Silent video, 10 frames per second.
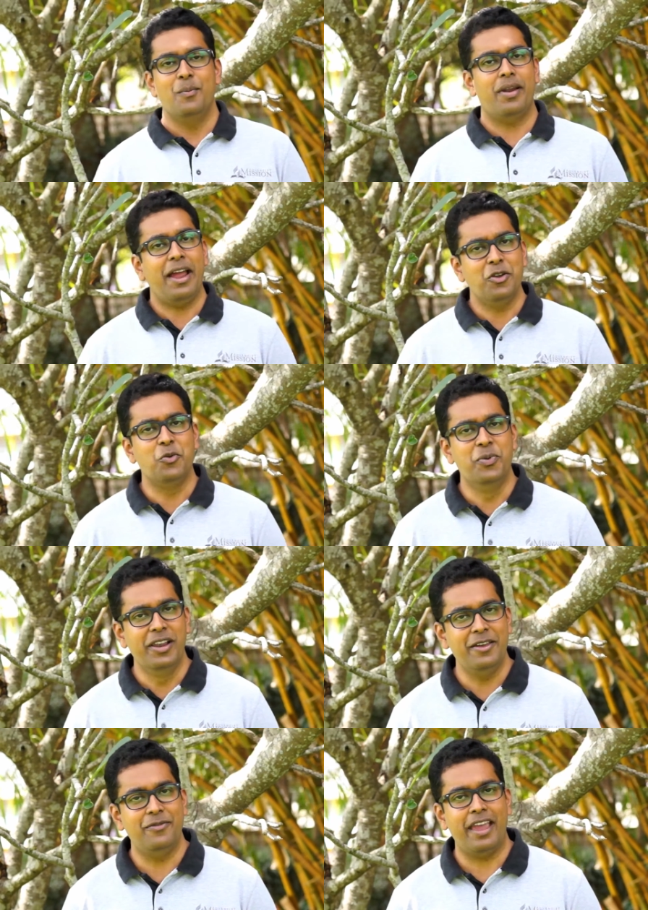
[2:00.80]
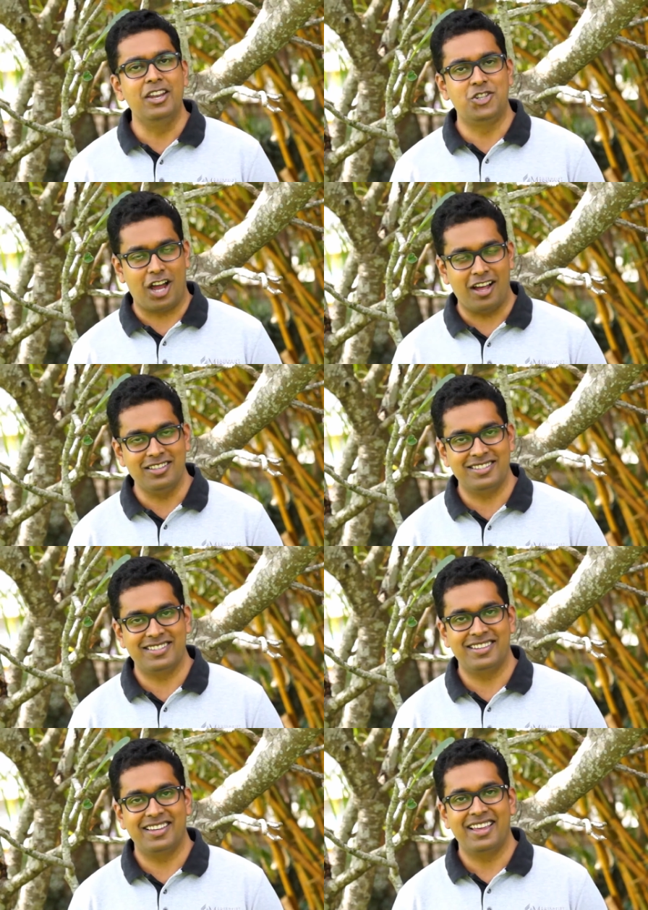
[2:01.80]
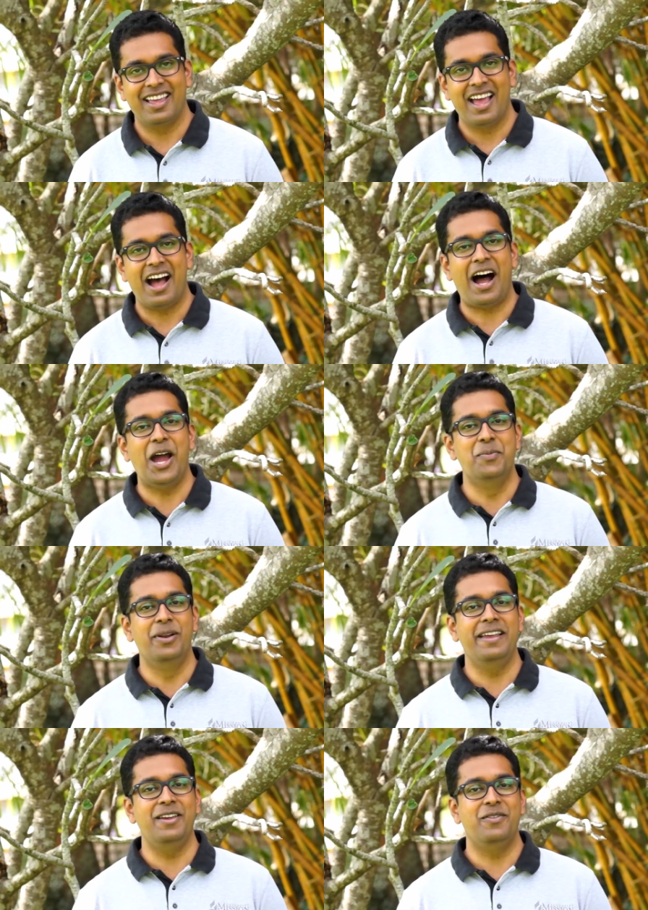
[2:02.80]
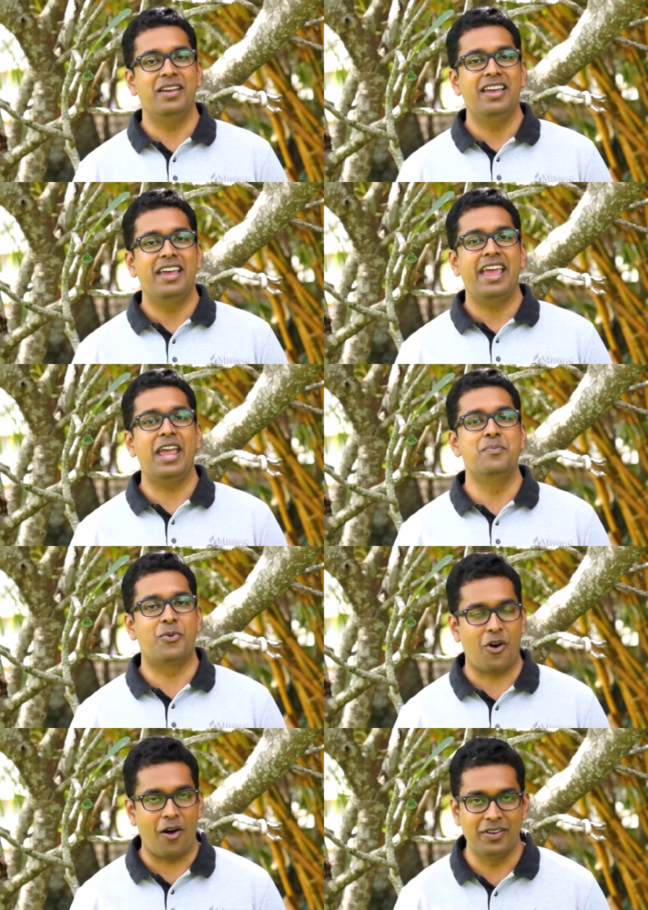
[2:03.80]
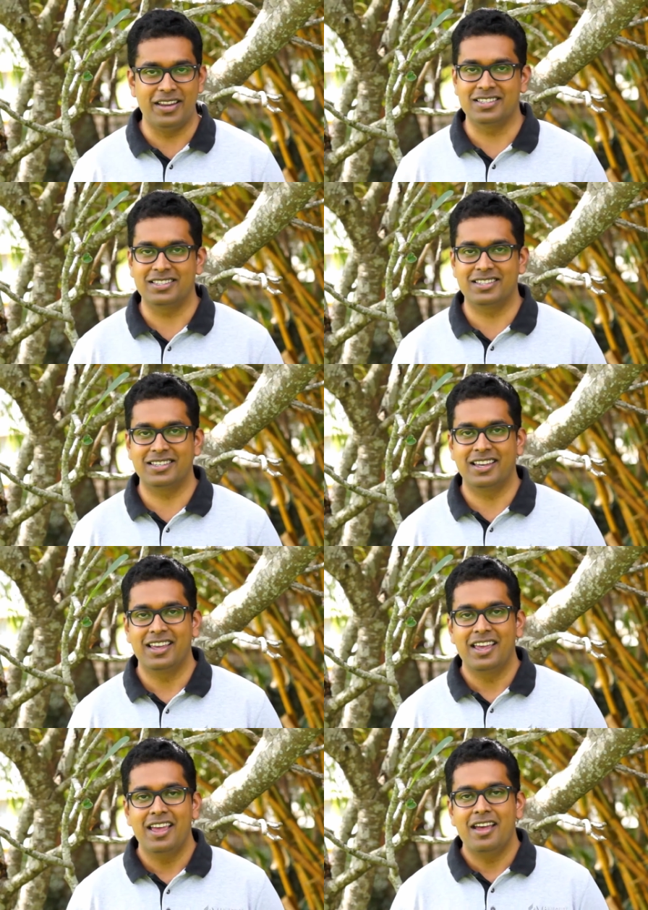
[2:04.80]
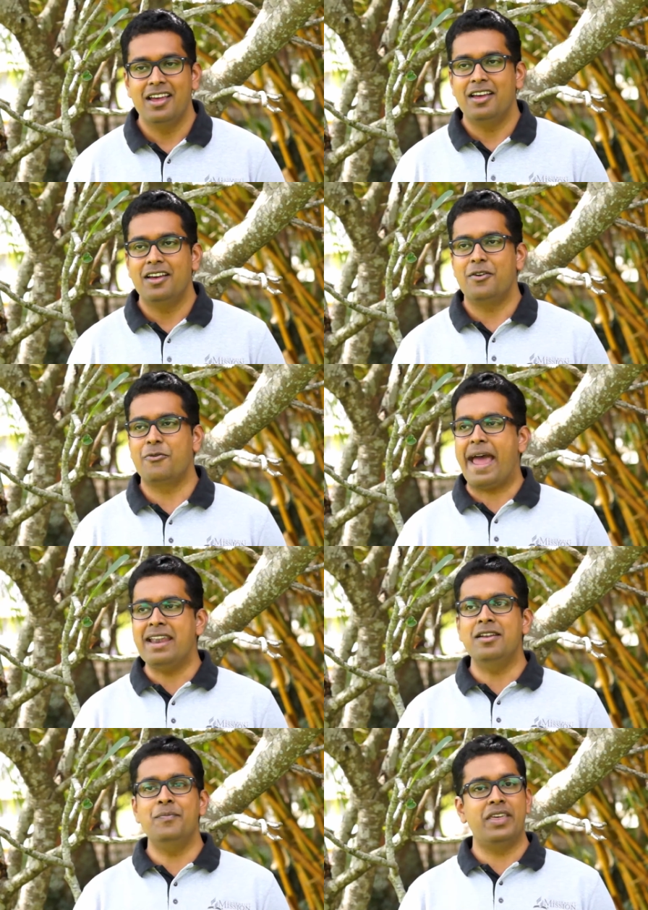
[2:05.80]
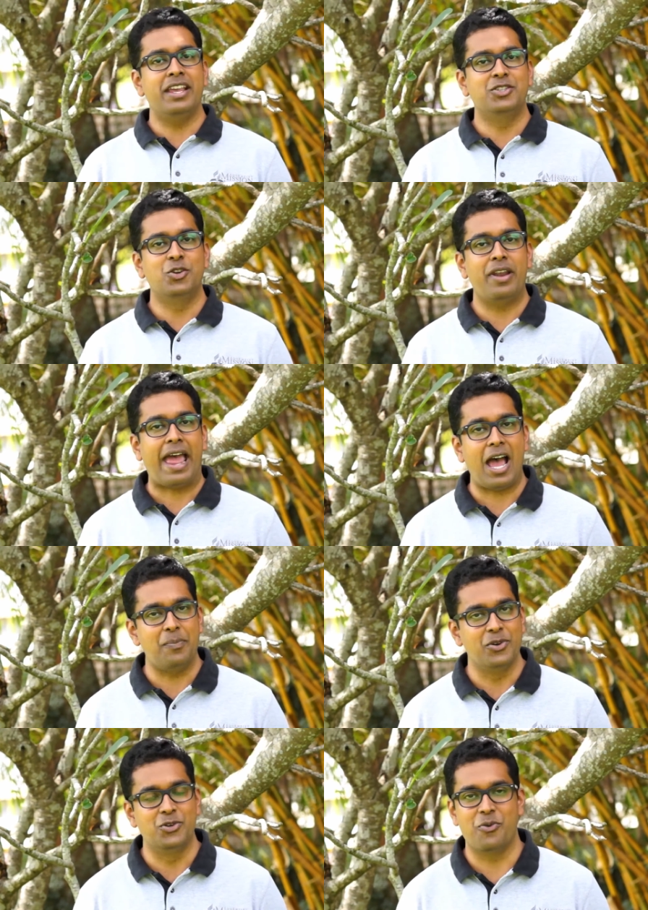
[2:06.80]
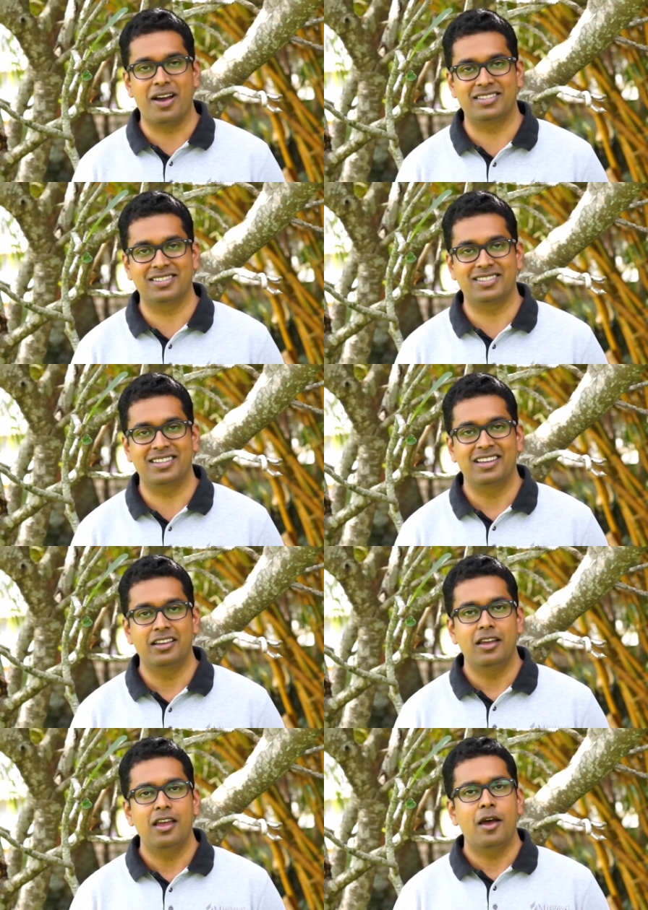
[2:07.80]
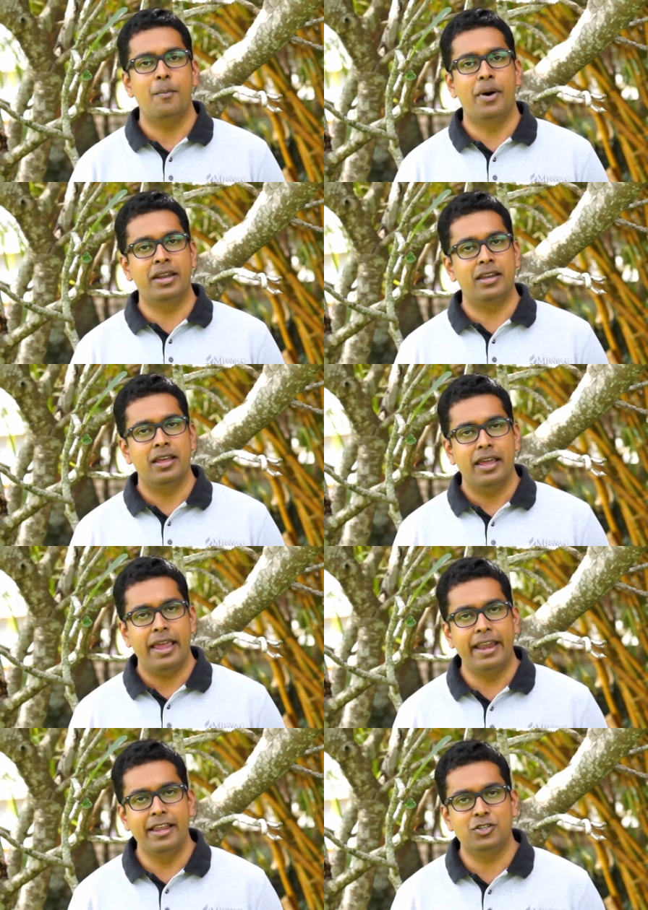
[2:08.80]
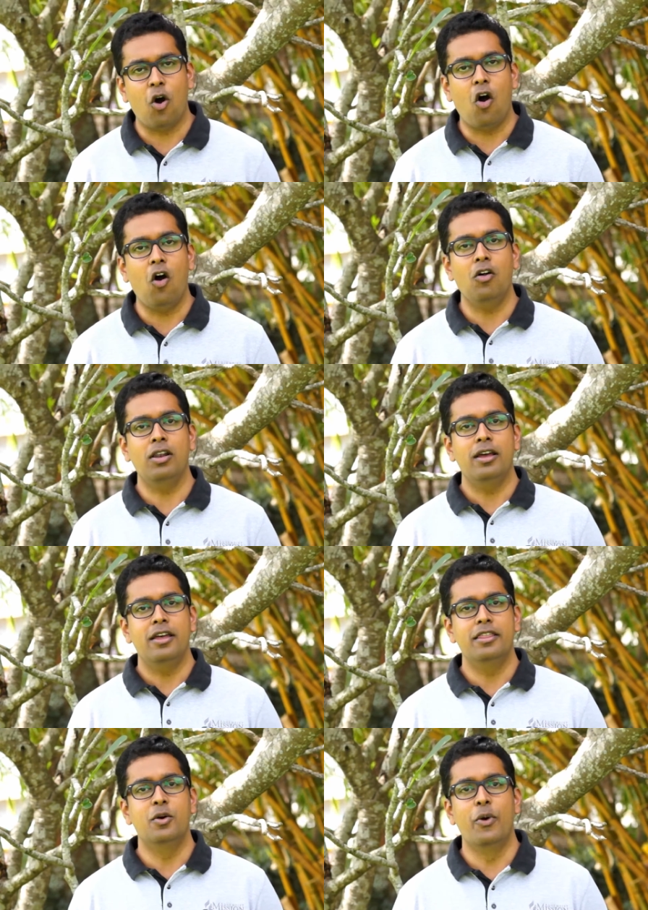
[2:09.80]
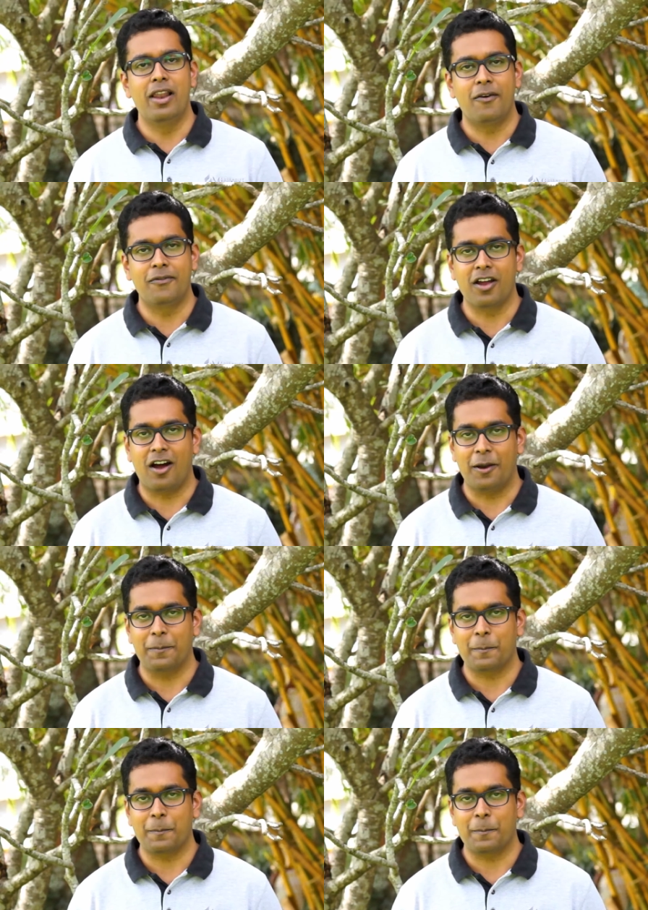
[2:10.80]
But I don't believe in chance, I believe in providence. Random things don't happen to us, but it is all the will of God.